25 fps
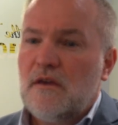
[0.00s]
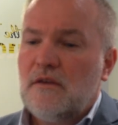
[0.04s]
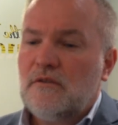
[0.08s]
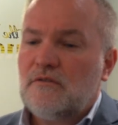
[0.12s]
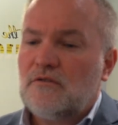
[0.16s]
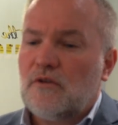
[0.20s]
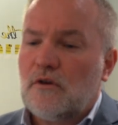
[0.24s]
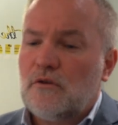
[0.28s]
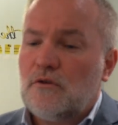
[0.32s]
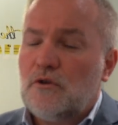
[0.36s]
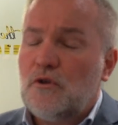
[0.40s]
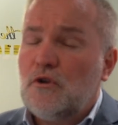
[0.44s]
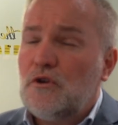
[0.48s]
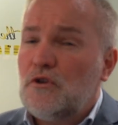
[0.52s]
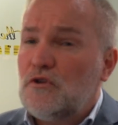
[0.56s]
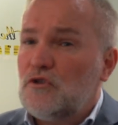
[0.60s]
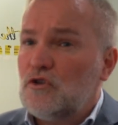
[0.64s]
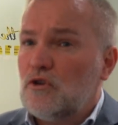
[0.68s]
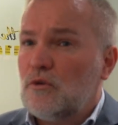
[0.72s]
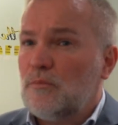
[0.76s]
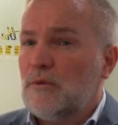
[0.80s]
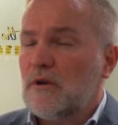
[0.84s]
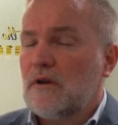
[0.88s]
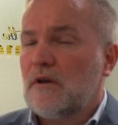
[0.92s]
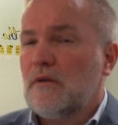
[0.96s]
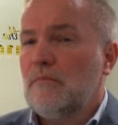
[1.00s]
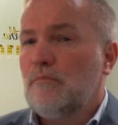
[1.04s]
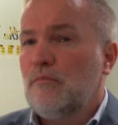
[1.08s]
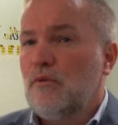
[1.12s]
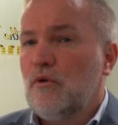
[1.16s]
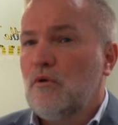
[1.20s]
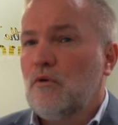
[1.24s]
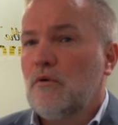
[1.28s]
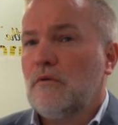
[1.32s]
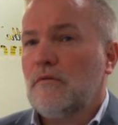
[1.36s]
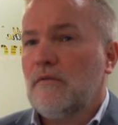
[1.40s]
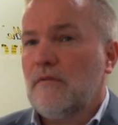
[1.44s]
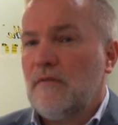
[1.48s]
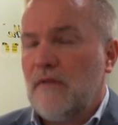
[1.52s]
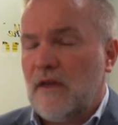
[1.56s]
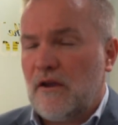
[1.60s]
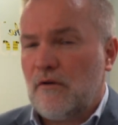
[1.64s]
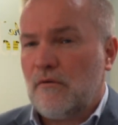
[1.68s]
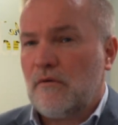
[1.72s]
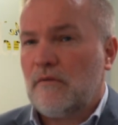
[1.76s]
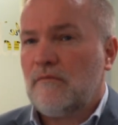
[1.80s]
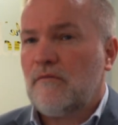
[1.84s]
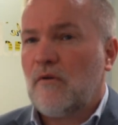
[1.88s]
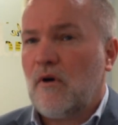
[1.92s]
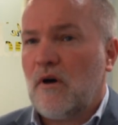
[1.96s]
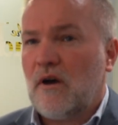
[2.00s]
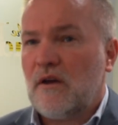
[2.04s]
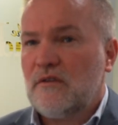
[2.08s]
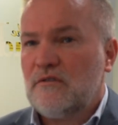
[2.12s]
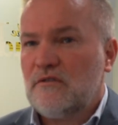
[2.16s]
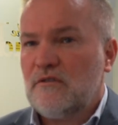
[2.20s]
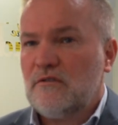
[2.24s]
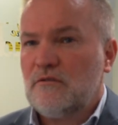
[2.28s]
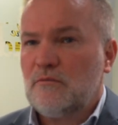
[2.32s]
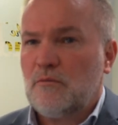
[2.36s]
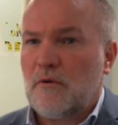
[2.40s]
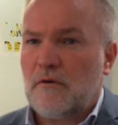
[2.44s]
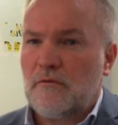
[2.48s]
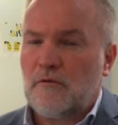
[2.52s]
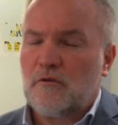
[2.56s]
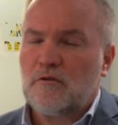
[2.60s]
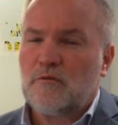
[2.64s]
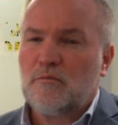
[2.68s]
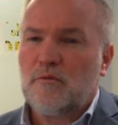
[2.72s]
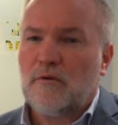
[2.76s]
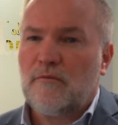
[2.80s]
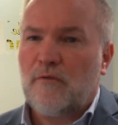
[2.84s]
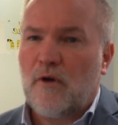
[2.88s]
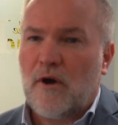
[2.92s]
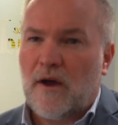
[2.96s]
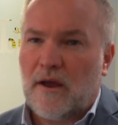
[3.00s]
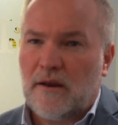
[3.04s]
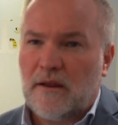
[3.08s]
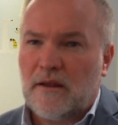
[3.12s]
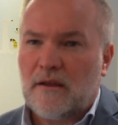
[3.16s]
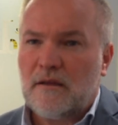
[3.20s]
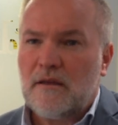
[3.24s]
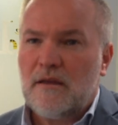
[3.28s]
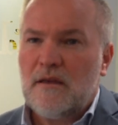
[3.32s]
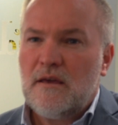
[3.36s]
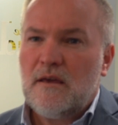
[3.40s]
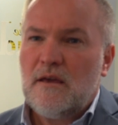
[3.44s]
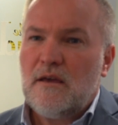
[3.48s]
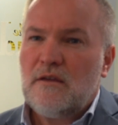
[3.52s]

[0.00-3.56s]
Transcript: So UniSuper can put their advisors, whether it's providing